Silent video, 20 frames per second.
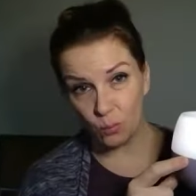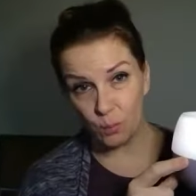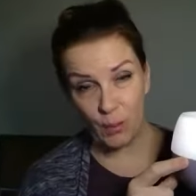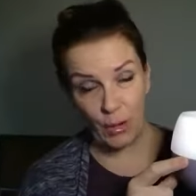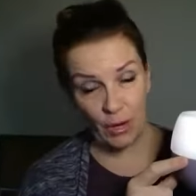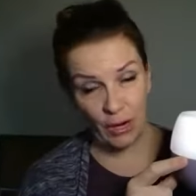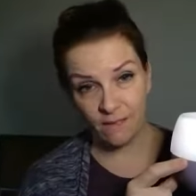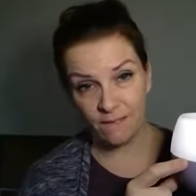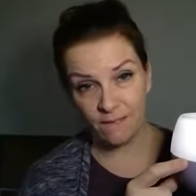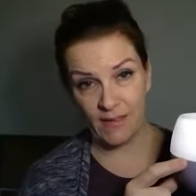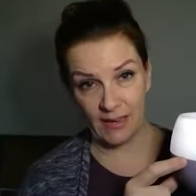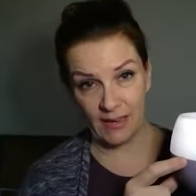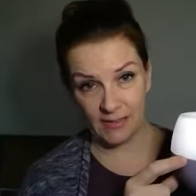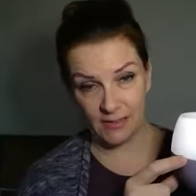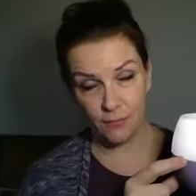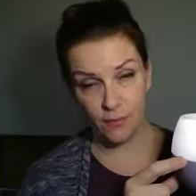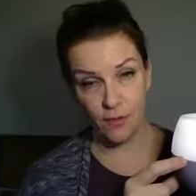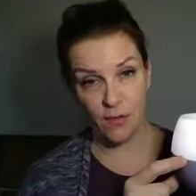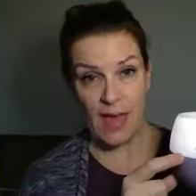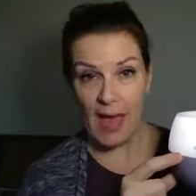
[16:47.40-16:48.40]
perfect
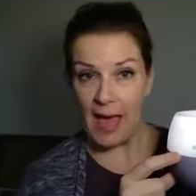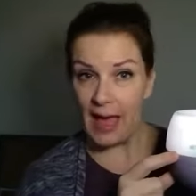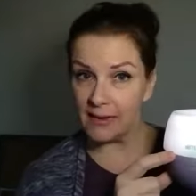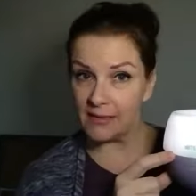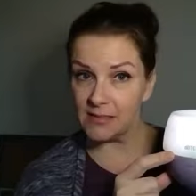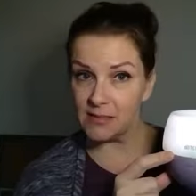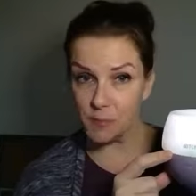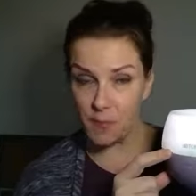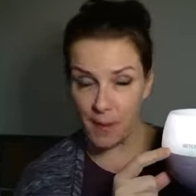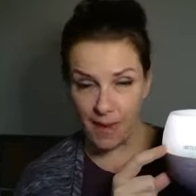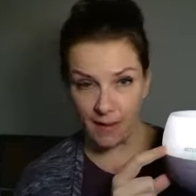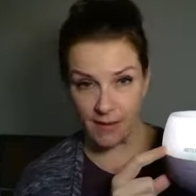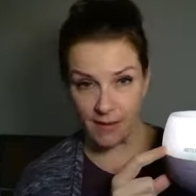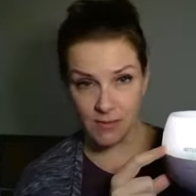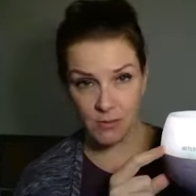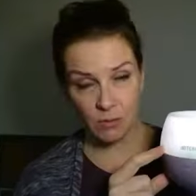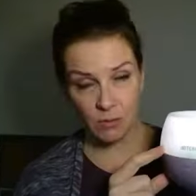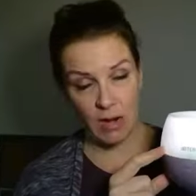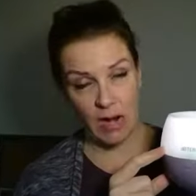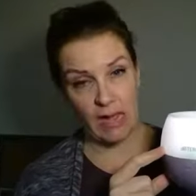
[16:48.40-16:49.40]
for that
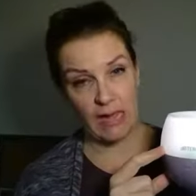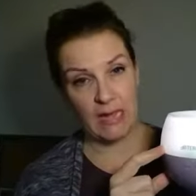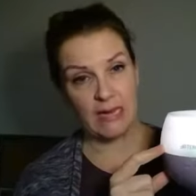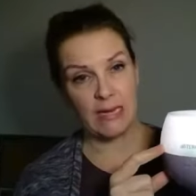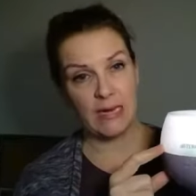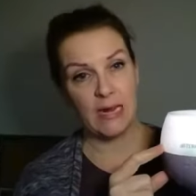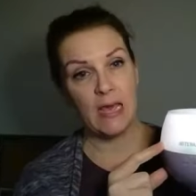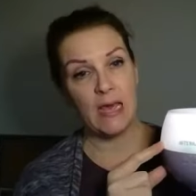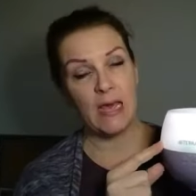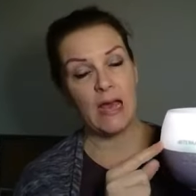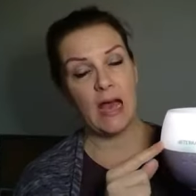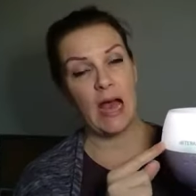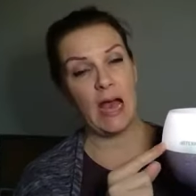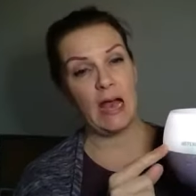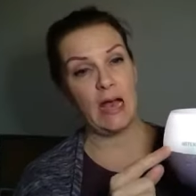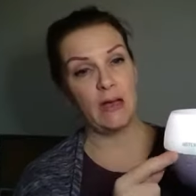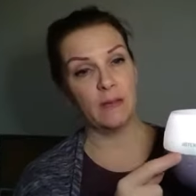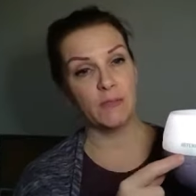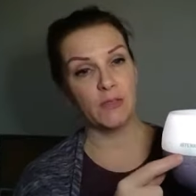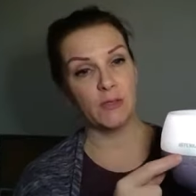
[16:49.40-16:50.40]
space, right?
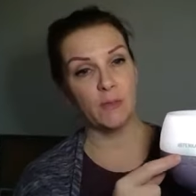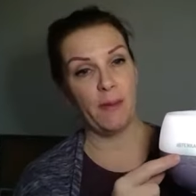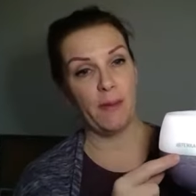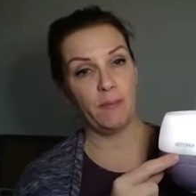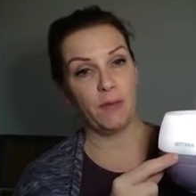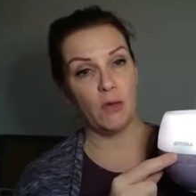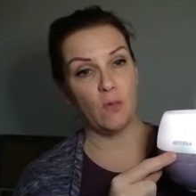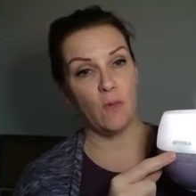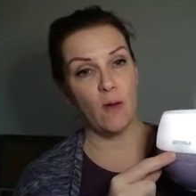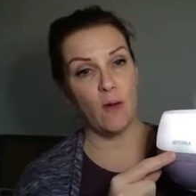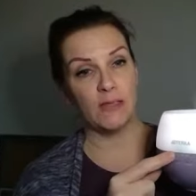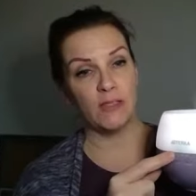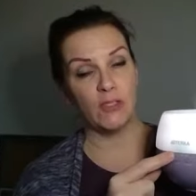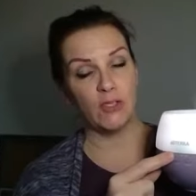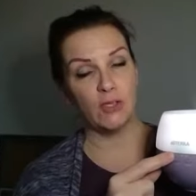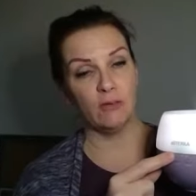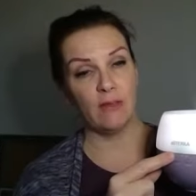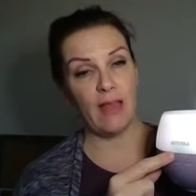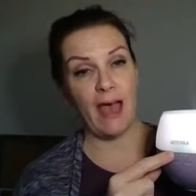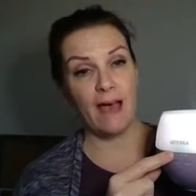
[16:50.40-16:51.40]
So maybe you want
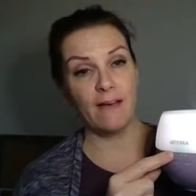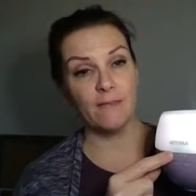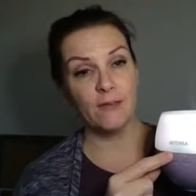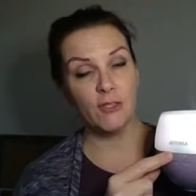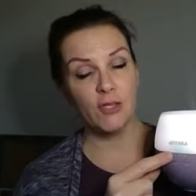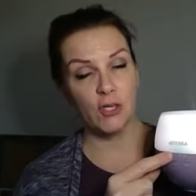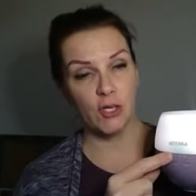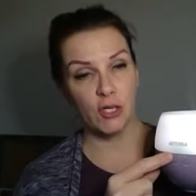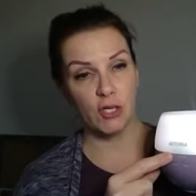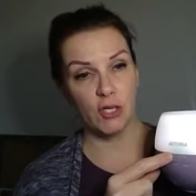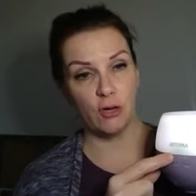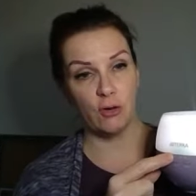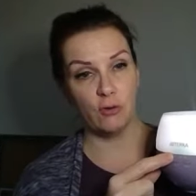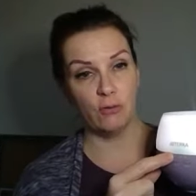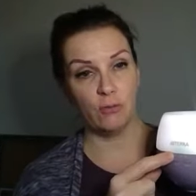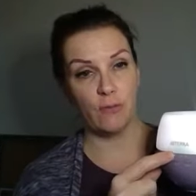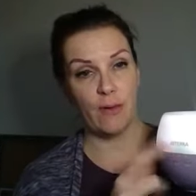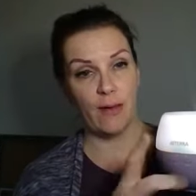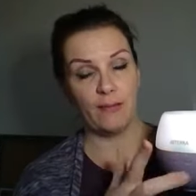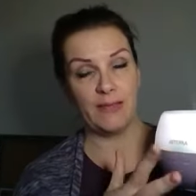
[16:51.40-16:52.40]
your lavender to go
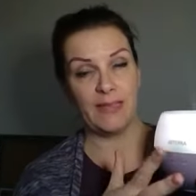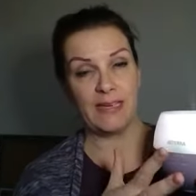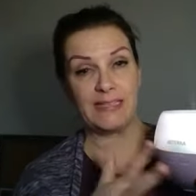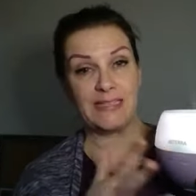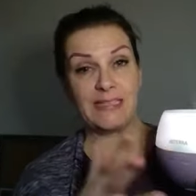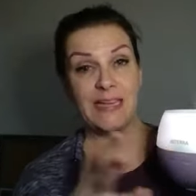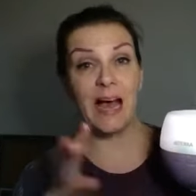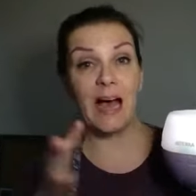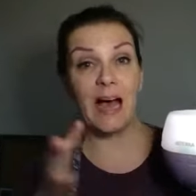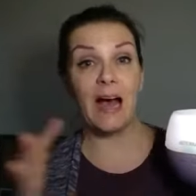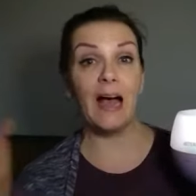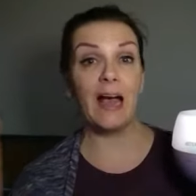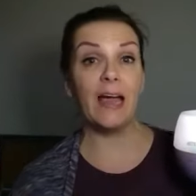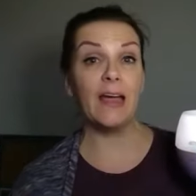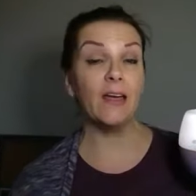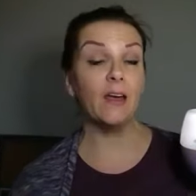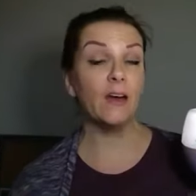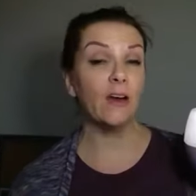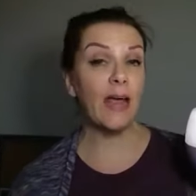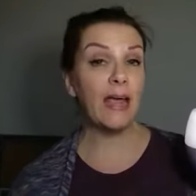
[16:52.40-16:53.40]
throughout the
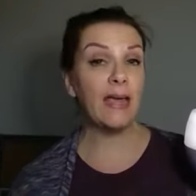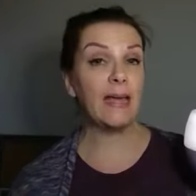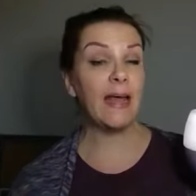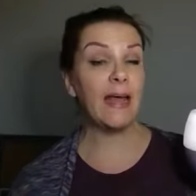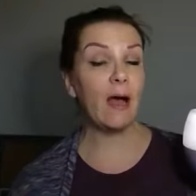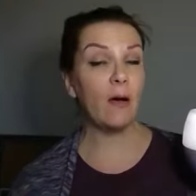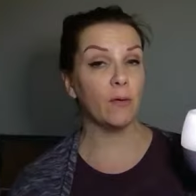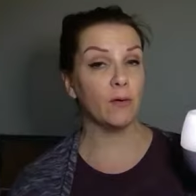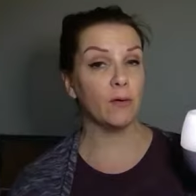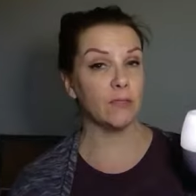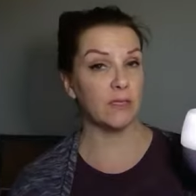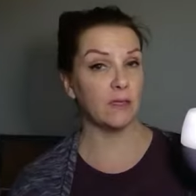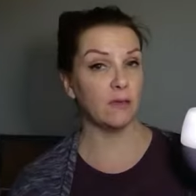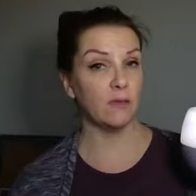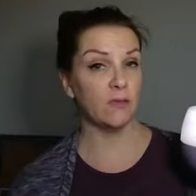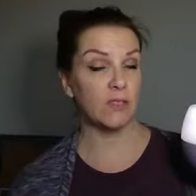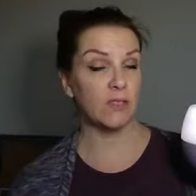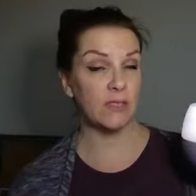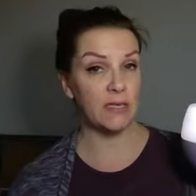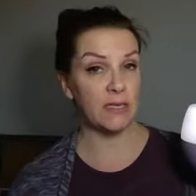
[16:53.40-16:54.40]
entire 8 hours that you
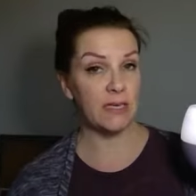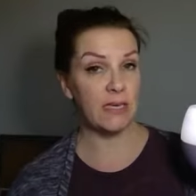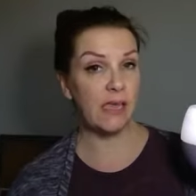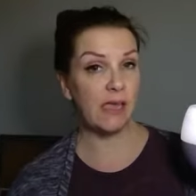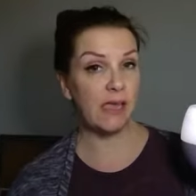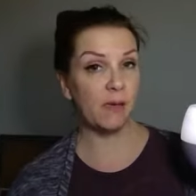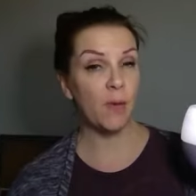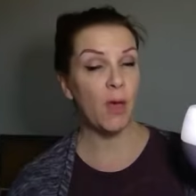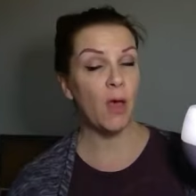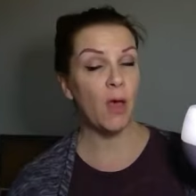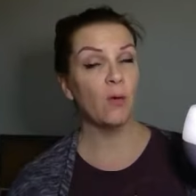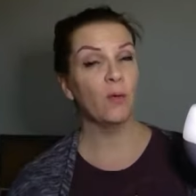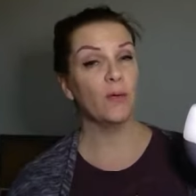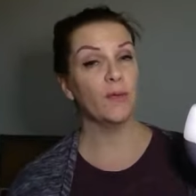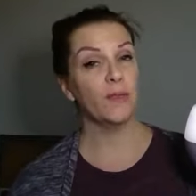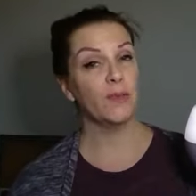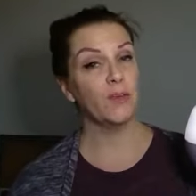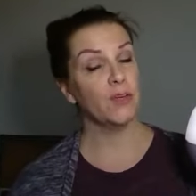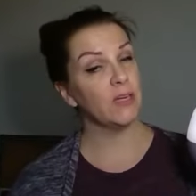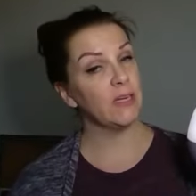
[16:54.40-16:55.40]
sleep. Well,
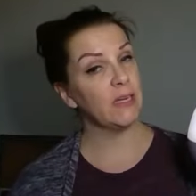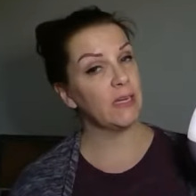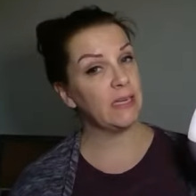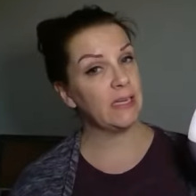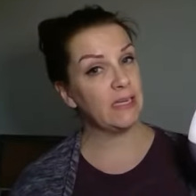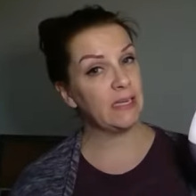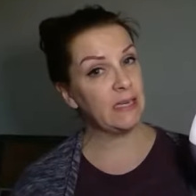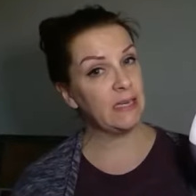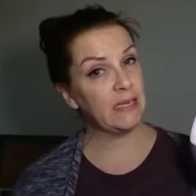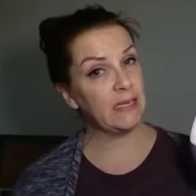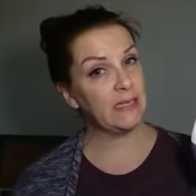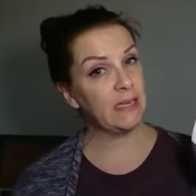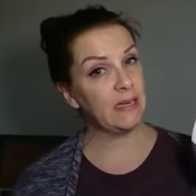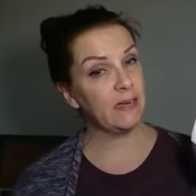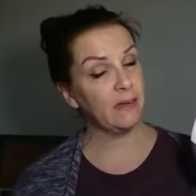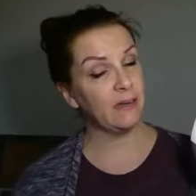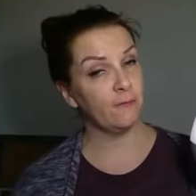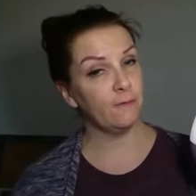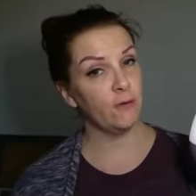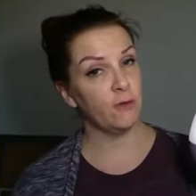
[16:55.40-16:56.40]
then you're going to need to get a
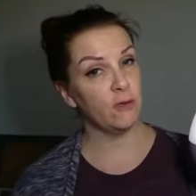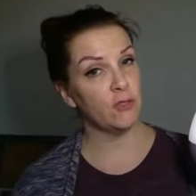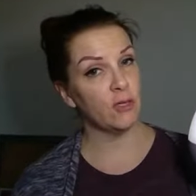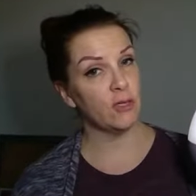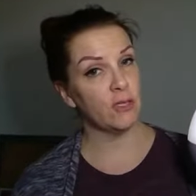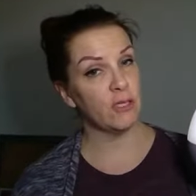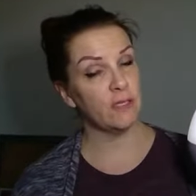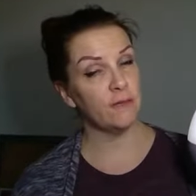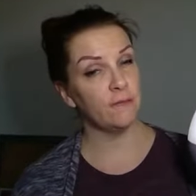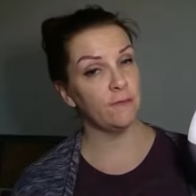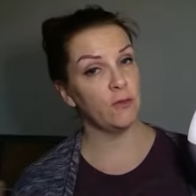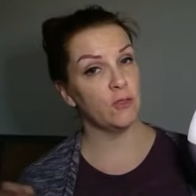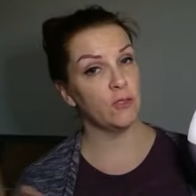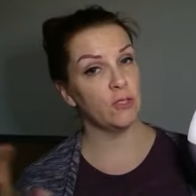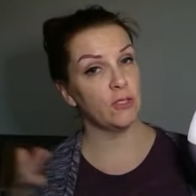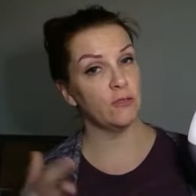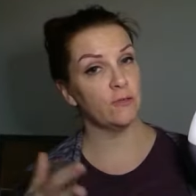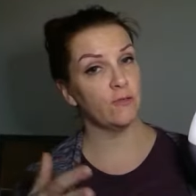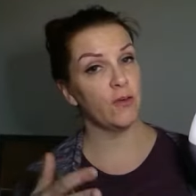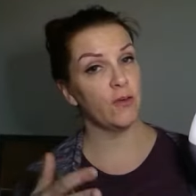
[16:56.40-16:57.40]
diffuser that
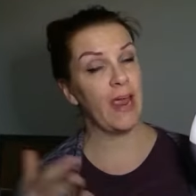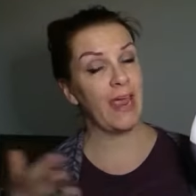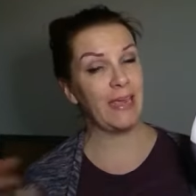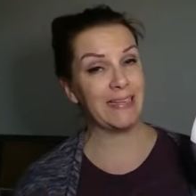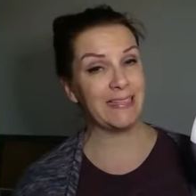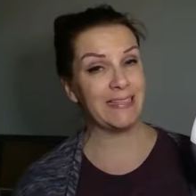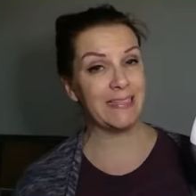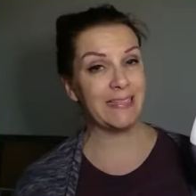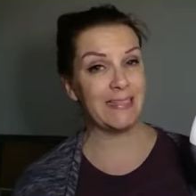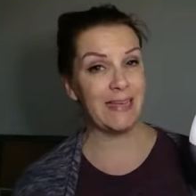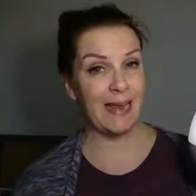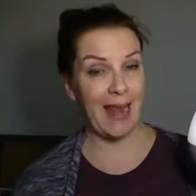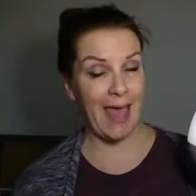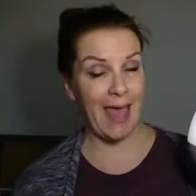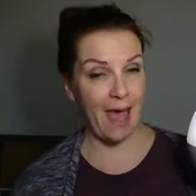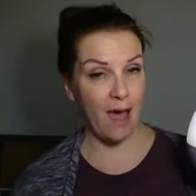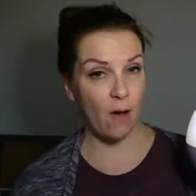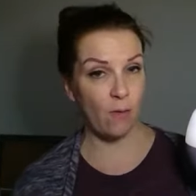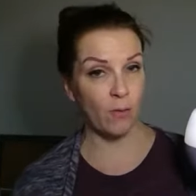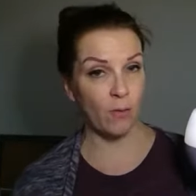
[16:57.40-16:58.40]
diffuses for 8 to 10
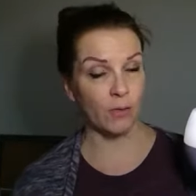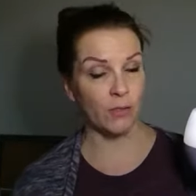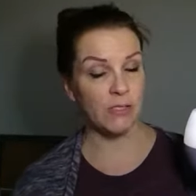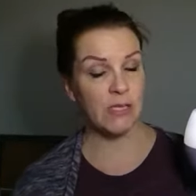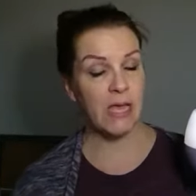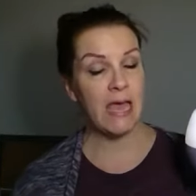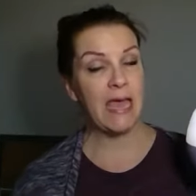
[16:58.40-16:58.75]
hours.